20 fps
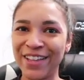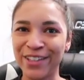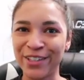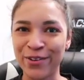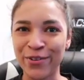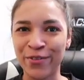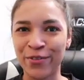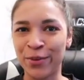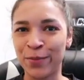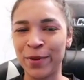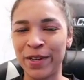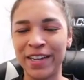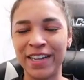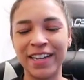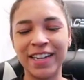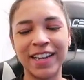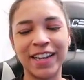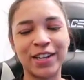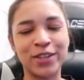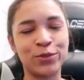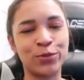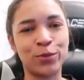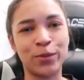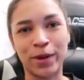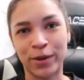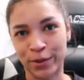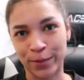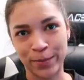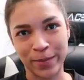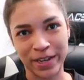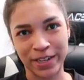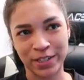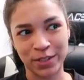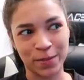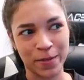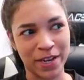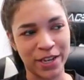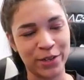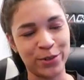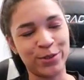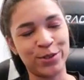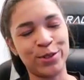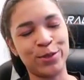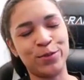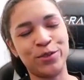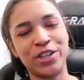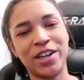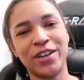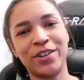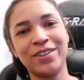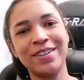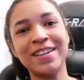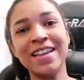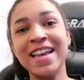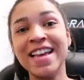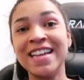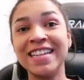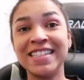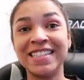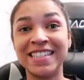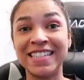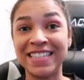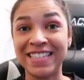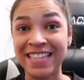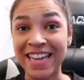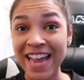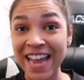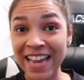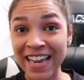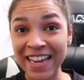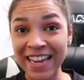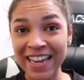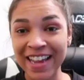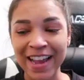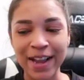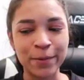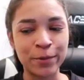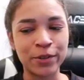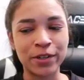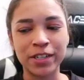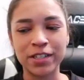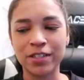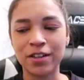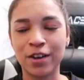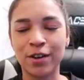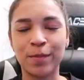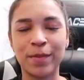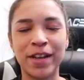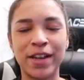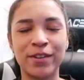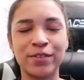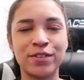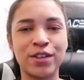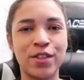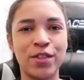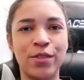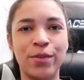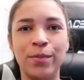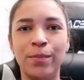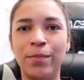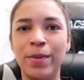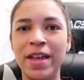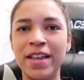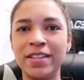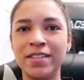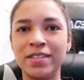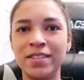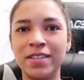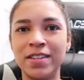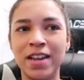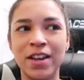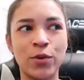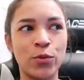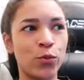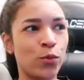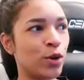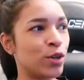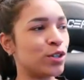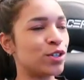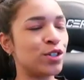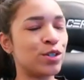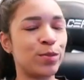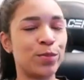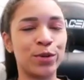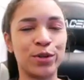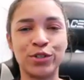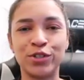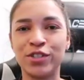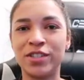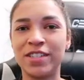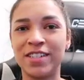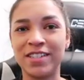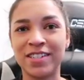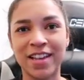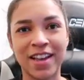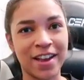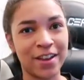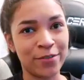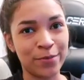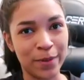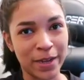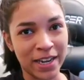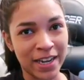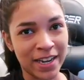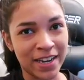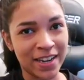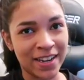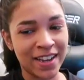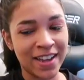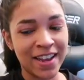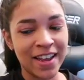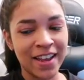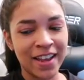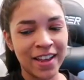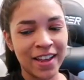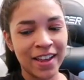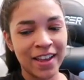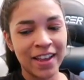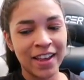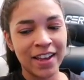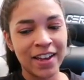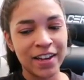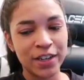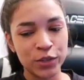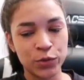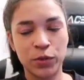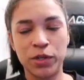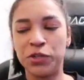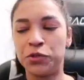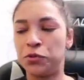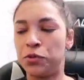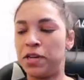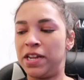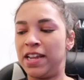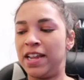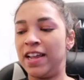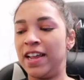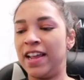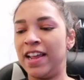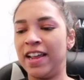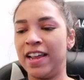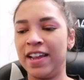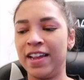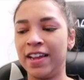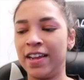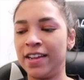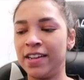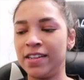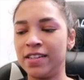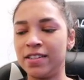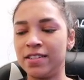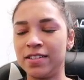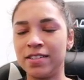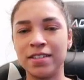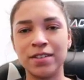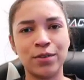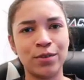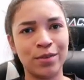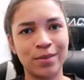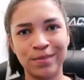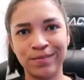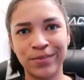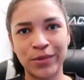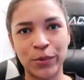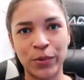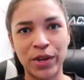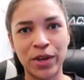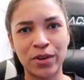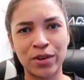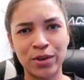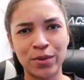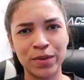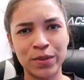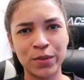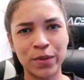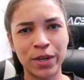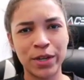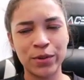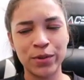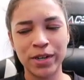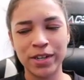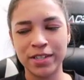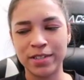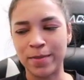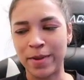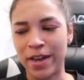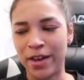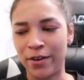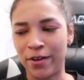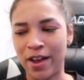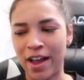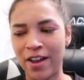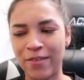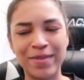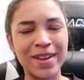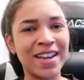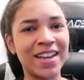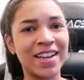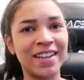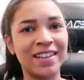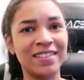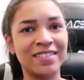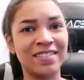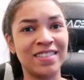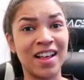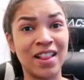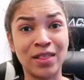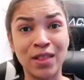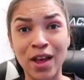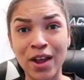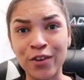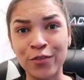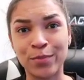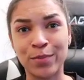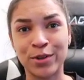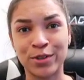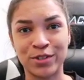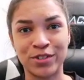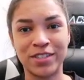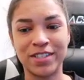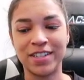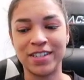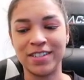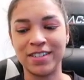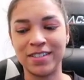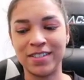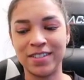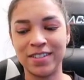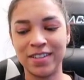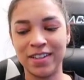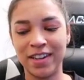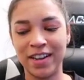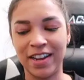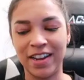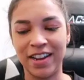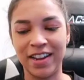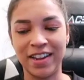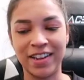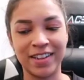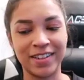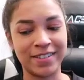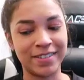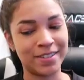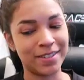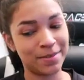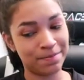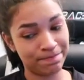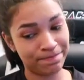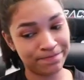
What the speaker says: Hello everybody and welcome back to my YouTube channel. Today I'm going to talk about the best and worst purchases I've made in 2020. And we all know what 2020 is about. I made a lot of purchases and,